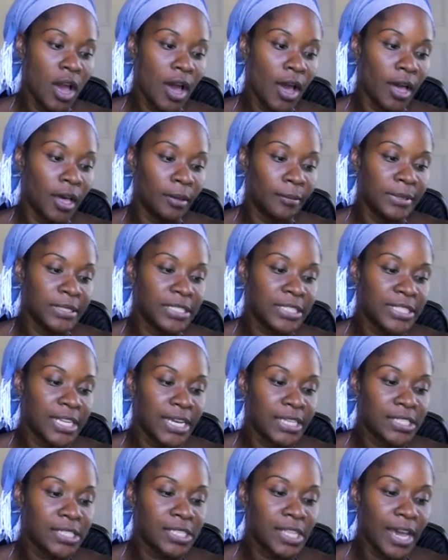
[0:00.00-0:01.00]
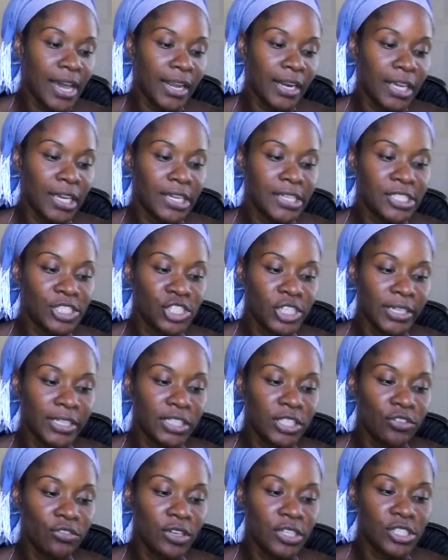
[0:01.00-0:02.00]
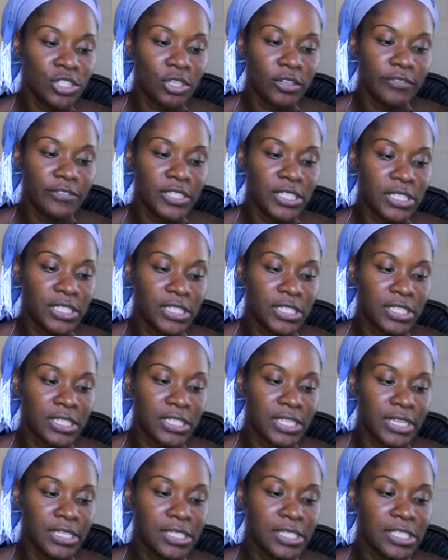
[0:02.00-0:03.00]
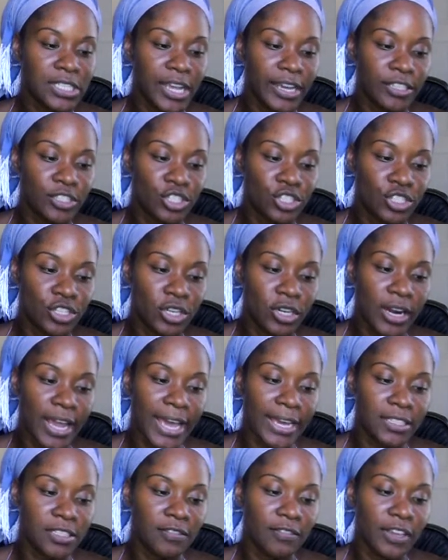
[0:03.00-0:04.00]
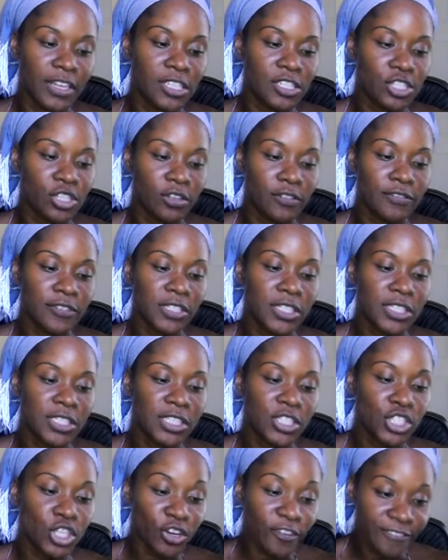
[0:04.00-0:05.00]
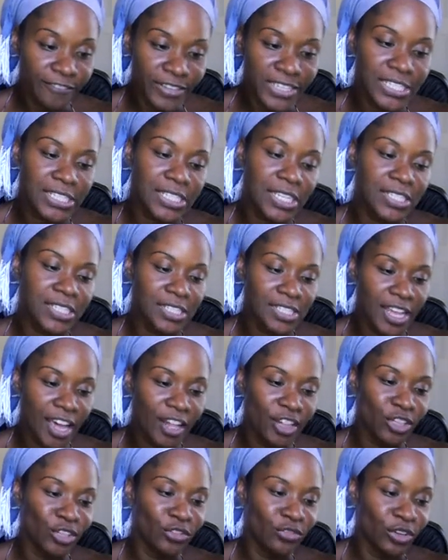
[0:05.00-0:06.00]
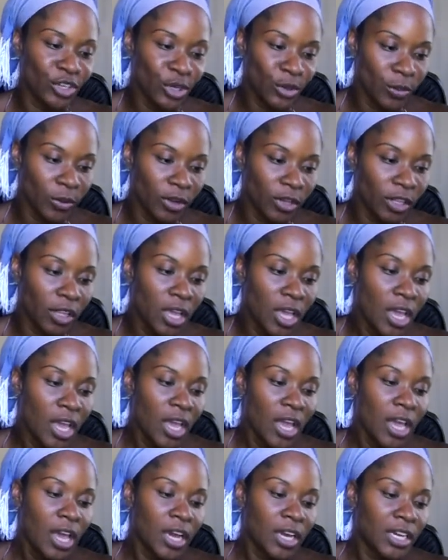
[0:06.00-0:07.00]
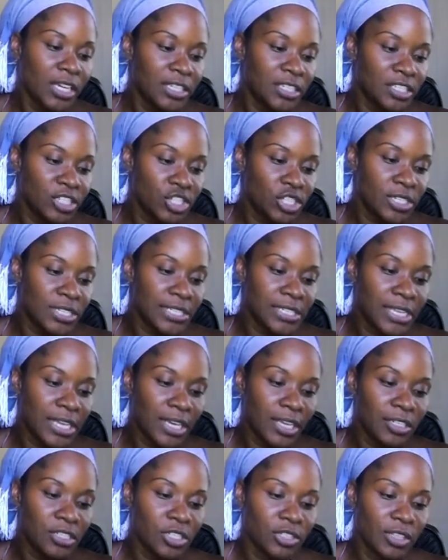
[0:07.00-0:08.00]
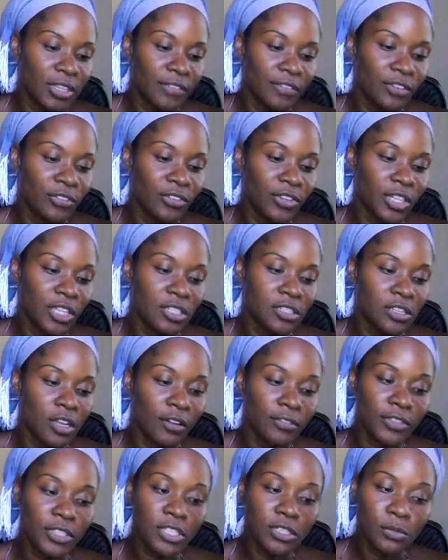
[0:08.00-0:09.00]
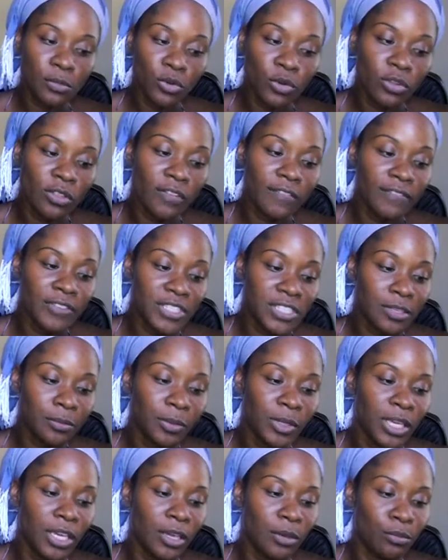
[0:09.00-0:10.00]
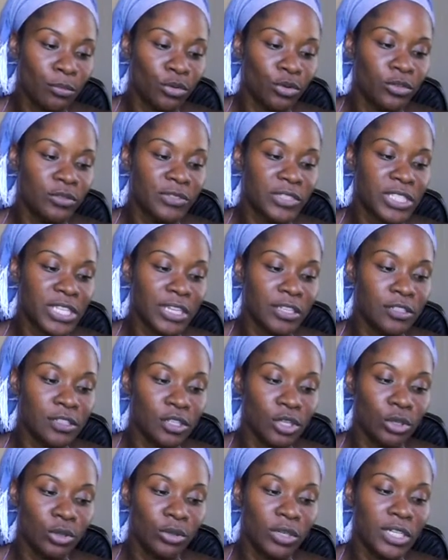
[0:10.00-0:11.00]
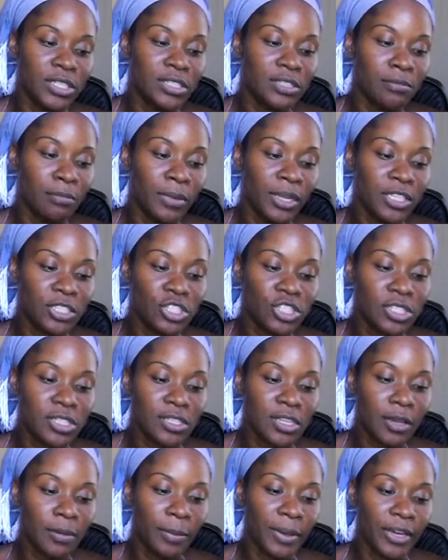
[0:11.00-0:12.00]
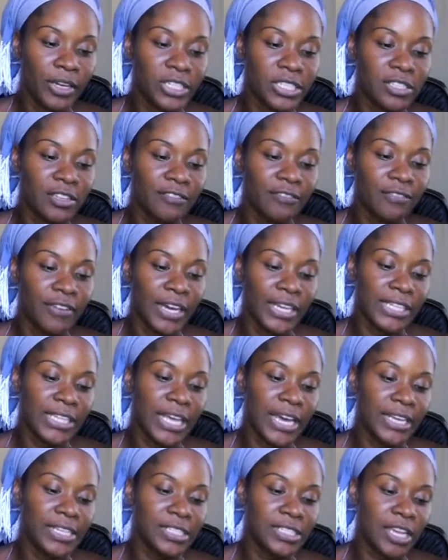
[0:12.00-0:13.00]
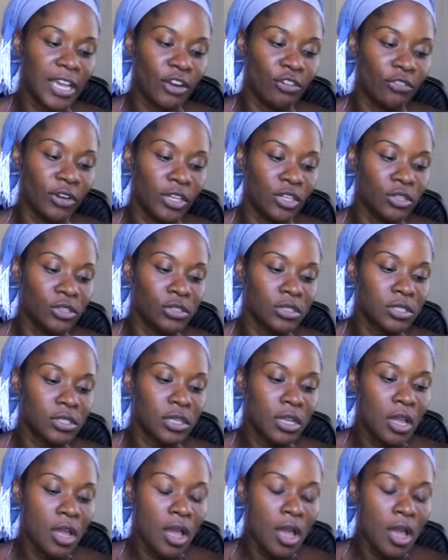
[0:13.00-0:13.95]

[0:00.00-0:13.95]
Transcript: It says that it gently resurfaces the skin's texture, activates surface cell renewal, conditions skin to leave it feeling soft and smooth, visibly improves skin tone, diminishes the appearance of fine lines and wrinkles.